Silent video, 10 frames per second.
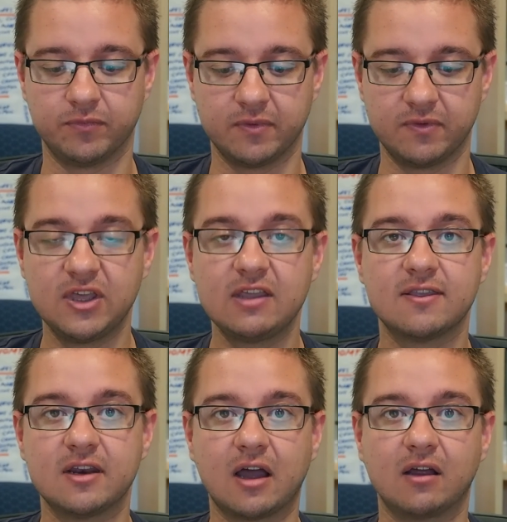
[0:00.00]
things
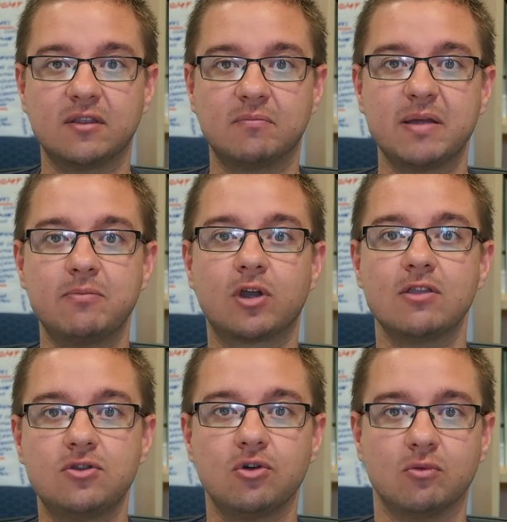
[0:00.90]
that people
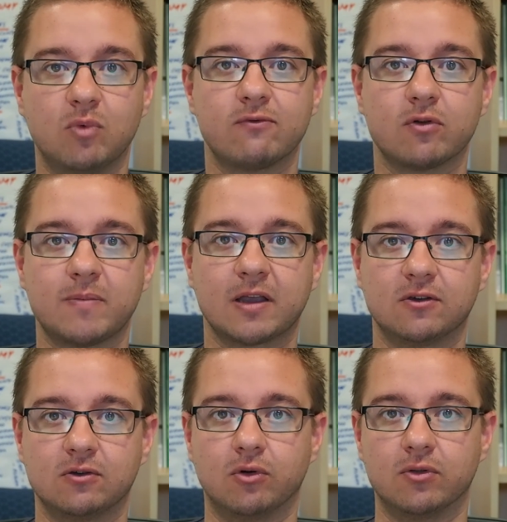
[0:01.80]
can do with respect to
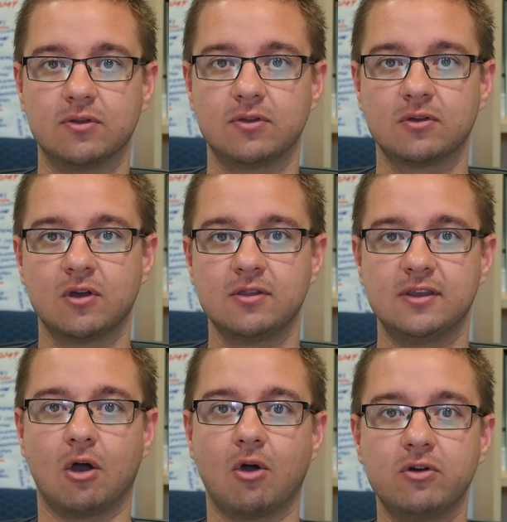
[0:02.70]
goods.
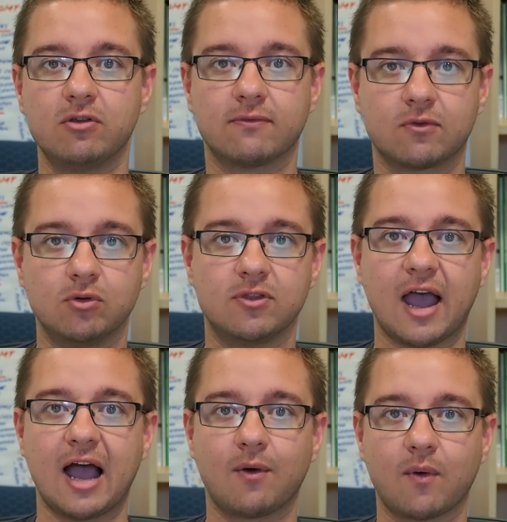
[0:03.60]
The owners of goods
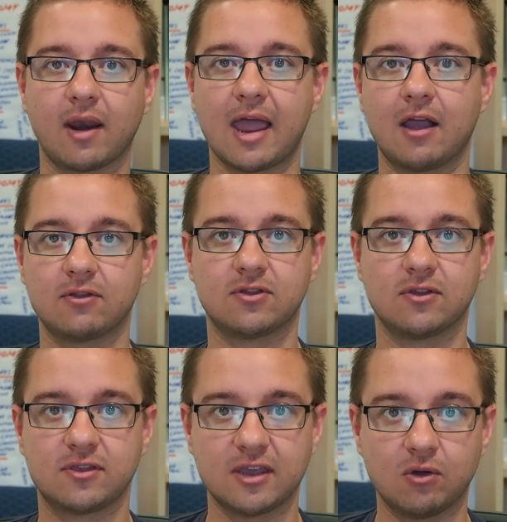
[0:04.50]
are allowed to
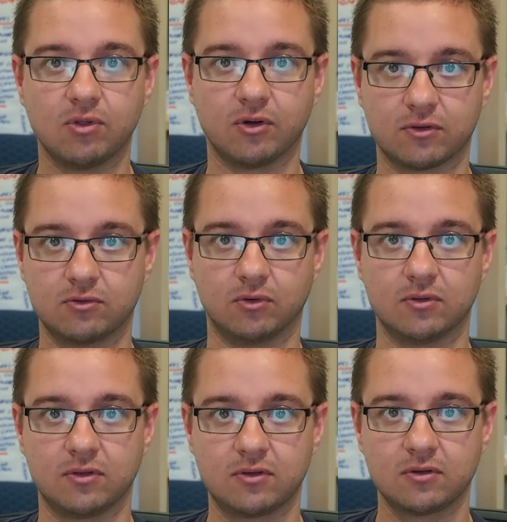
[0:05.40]
sell those
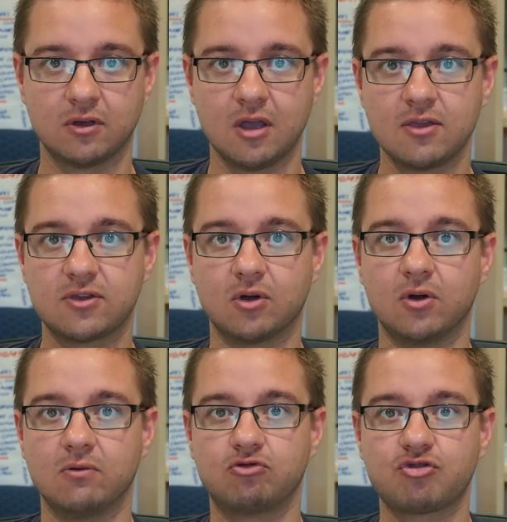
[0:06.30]
goods.
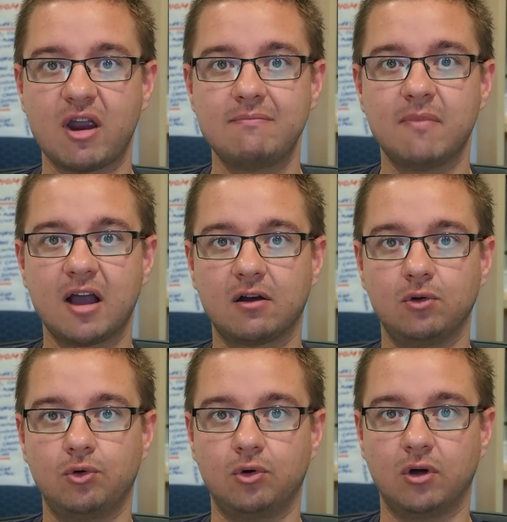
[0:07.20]
So trademark
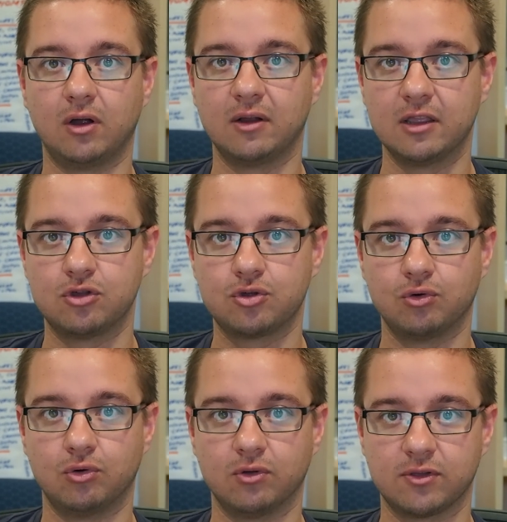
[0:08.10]
law
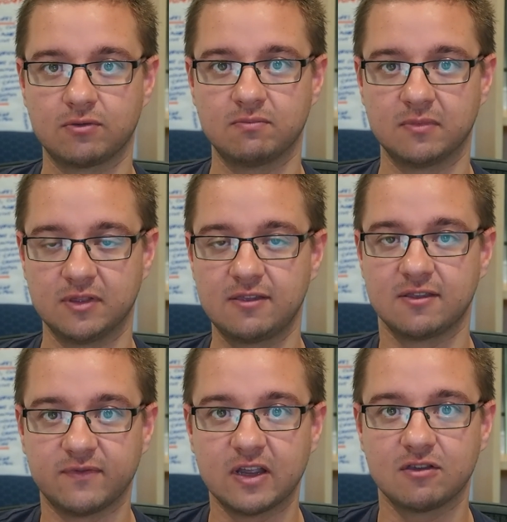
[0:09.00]
this
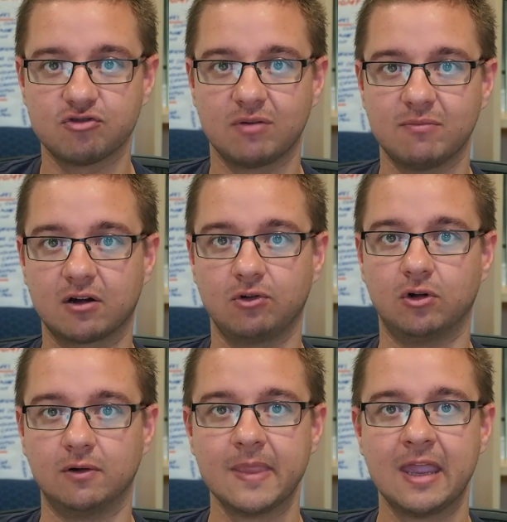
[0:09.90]
defense in trademark
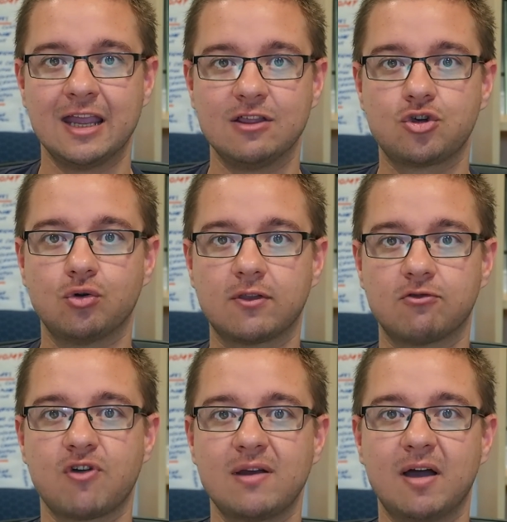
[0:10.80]
law ensures that
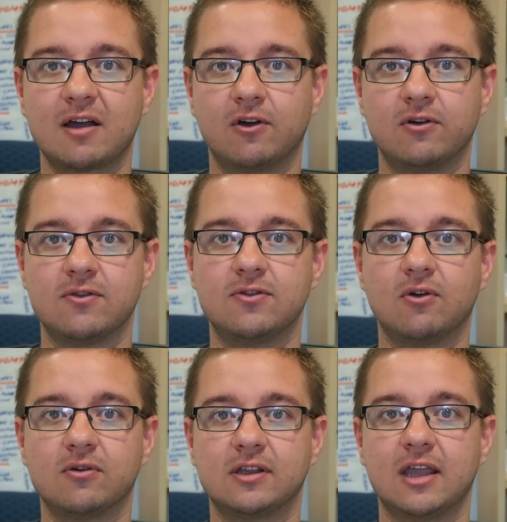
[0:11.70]
trademark owners
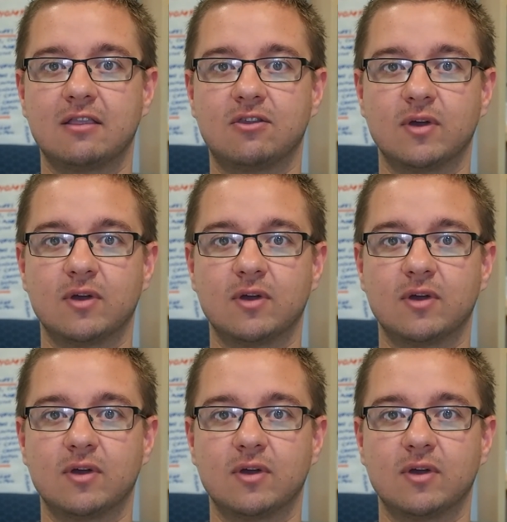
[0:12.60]
don't get to